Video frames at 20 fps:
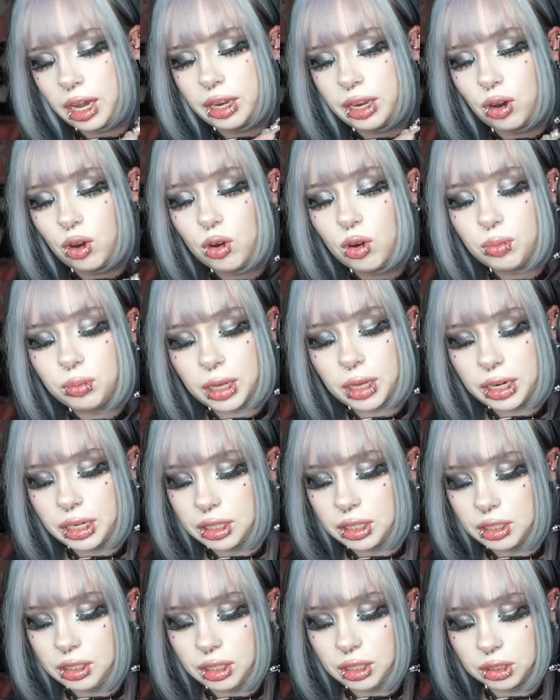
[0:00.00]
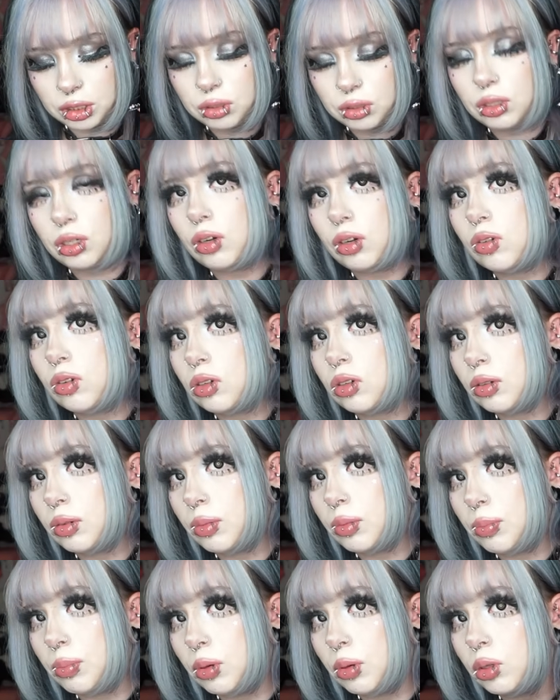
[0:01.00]
I hope that it doesn't
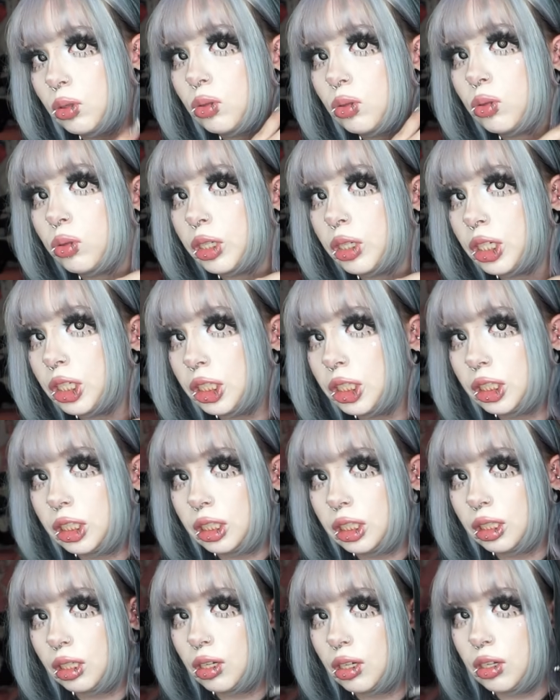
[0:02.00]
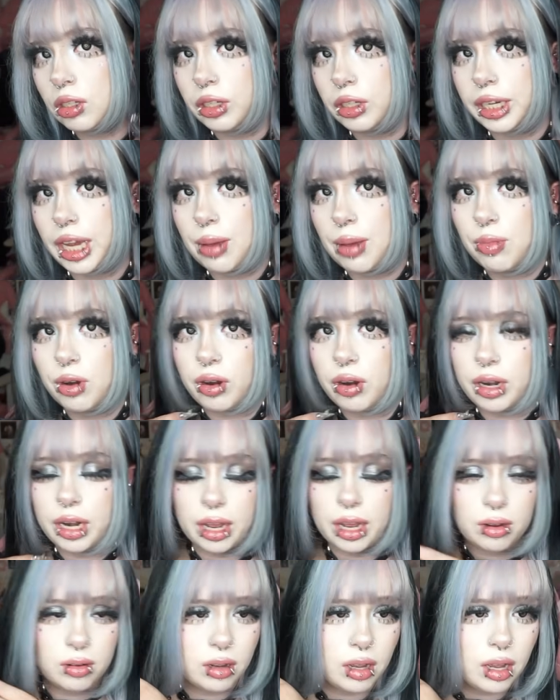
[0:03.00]
look bluish on the camera
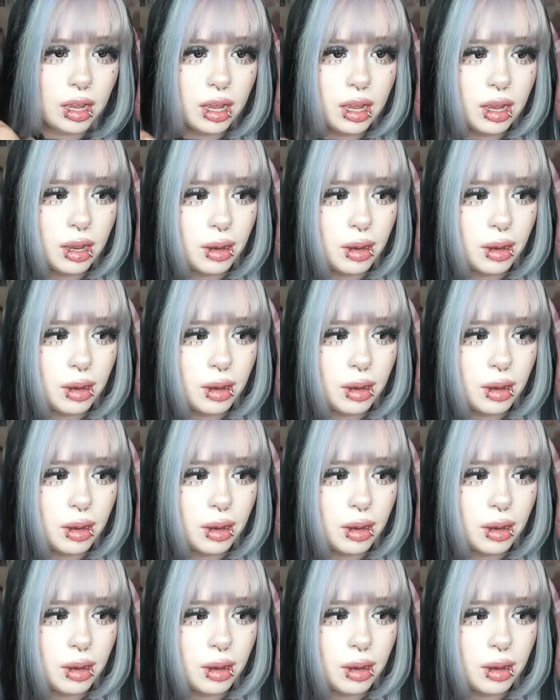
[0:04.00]
now,